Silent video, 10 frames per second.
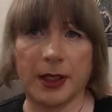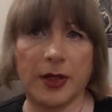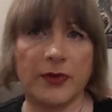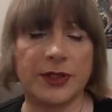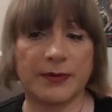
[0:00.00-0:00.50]
it
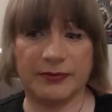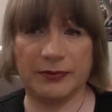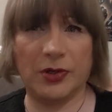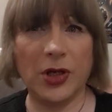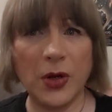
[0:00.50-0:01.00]
covers
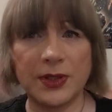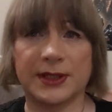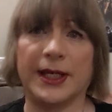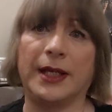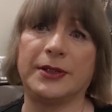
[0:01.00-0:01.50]
loads
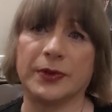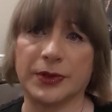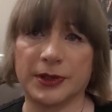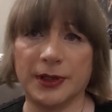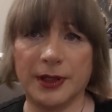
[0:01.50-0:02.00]
of
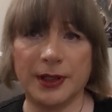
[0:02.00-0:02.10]
titles.